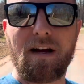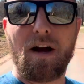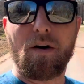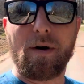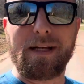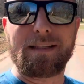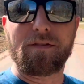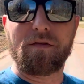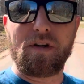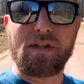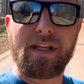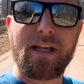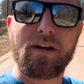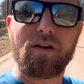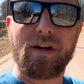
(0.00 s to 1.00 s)
All right, the first
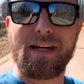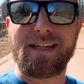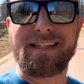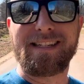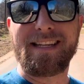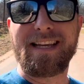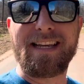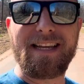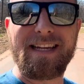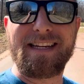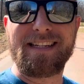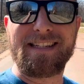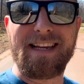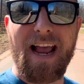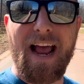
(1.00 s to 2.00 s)
thing you're going to see
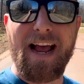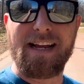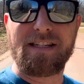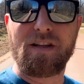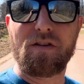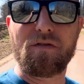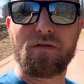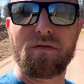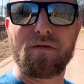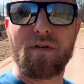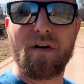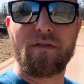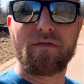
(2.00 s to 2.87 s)
is Askew